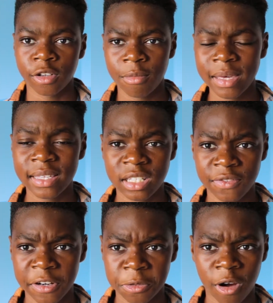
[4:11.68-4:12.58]
So to make this
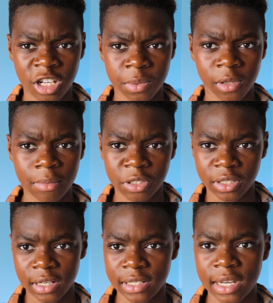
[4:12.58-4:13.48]
as fair as possible, I'm
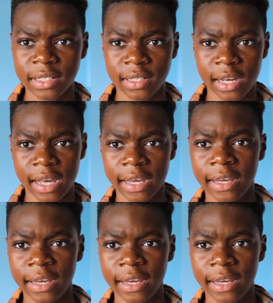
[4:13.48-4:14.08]
just going to say it's a tie.